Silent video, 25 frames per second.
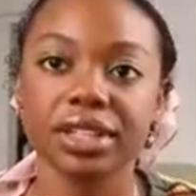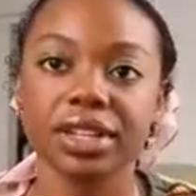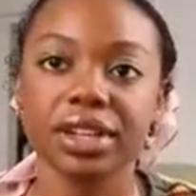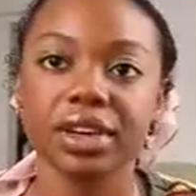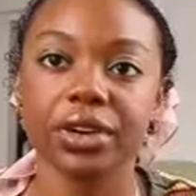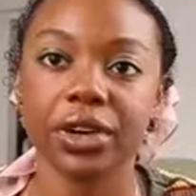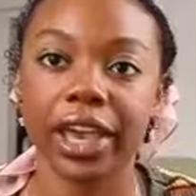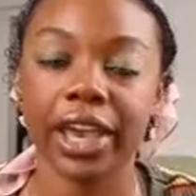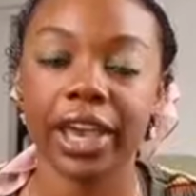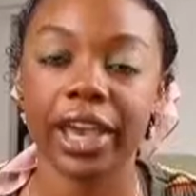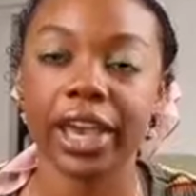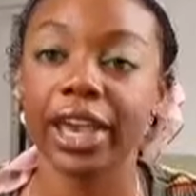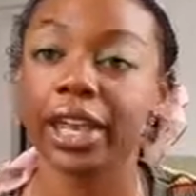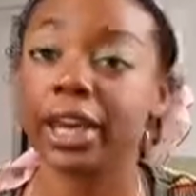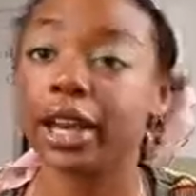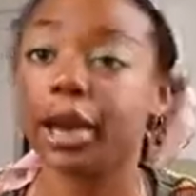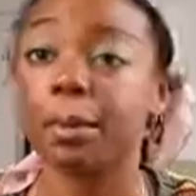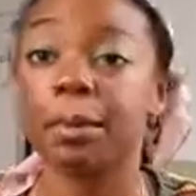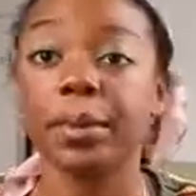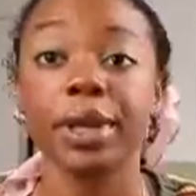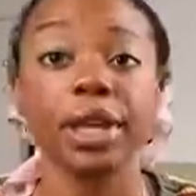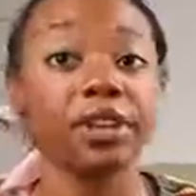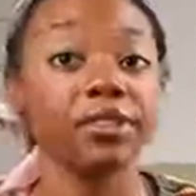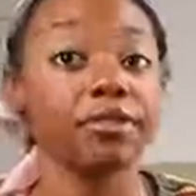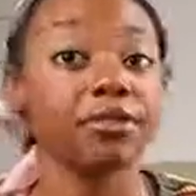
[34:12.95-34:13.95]
Okay. And I'm
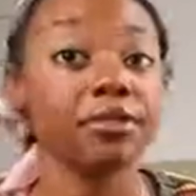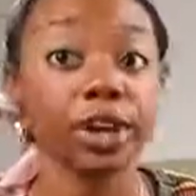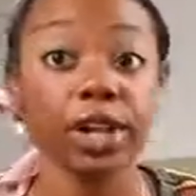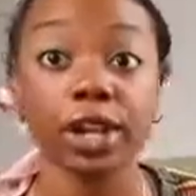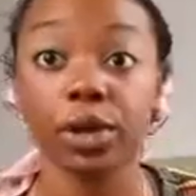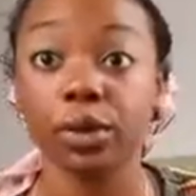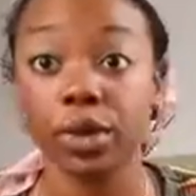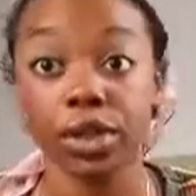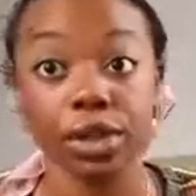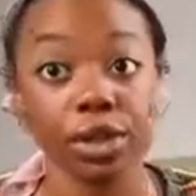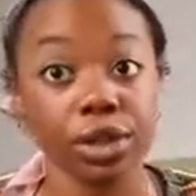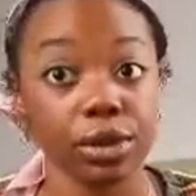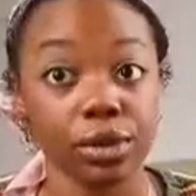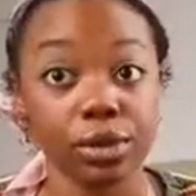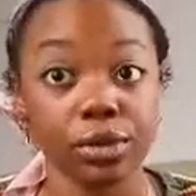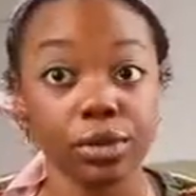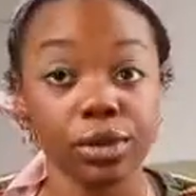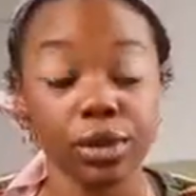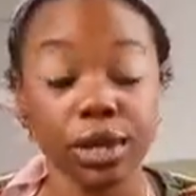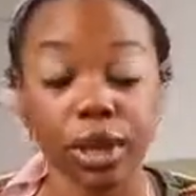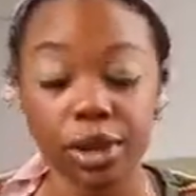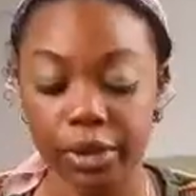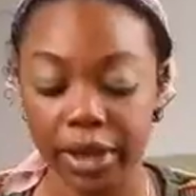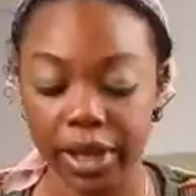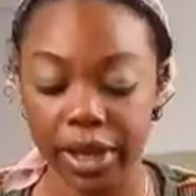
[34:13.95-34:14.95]
being frank with you.
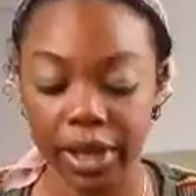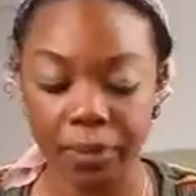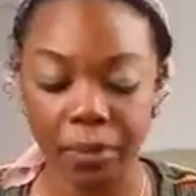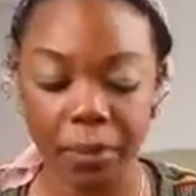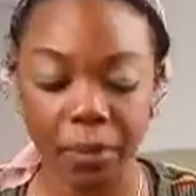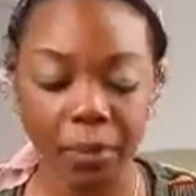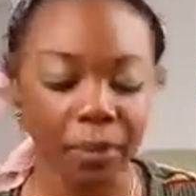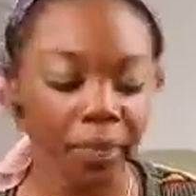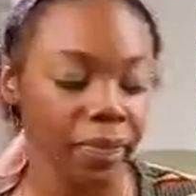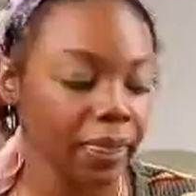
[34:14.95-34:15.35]
Okay.